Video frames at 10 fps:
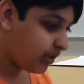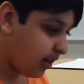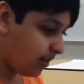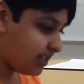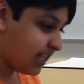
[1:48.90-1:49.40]

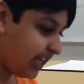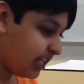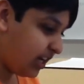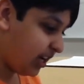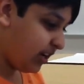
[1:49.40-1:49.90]
Our
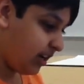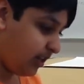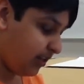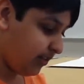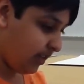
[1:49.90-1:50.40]
second
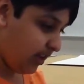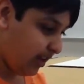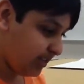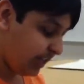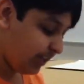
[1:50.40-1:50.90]

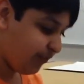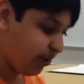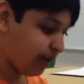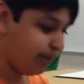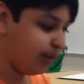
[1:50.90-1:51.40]

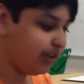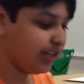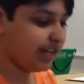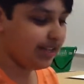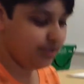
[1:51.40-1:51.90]
variable
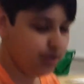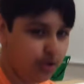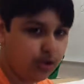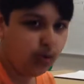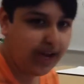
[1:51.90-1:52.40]
is the